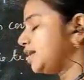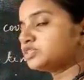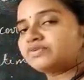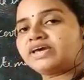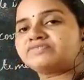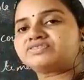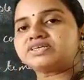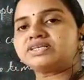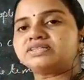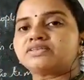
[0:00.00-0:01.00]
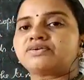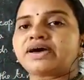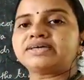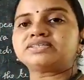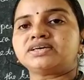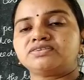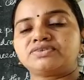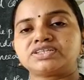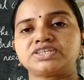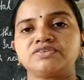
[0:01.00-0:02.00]
As we have seen in the rice, the
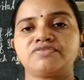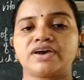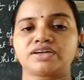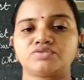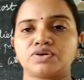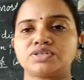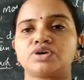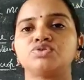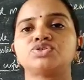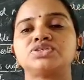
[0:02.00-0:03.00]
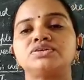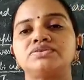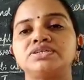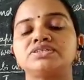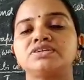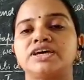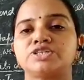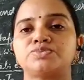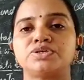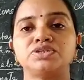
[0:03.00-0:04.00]
interesting fact was the coastal region
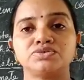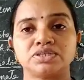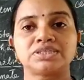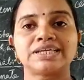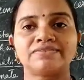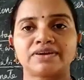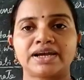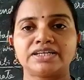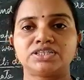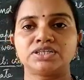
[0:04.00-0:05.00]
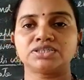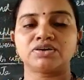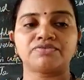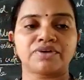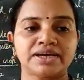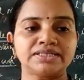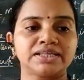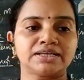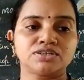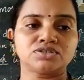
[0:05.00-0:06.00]
has produced the three varieties of rice,
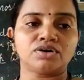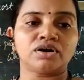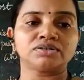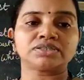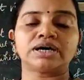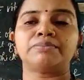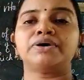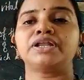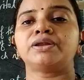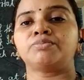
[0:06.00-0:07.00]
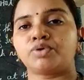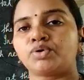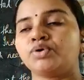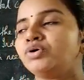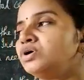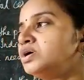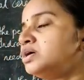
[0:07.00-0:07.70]
that is your Assam and Boro.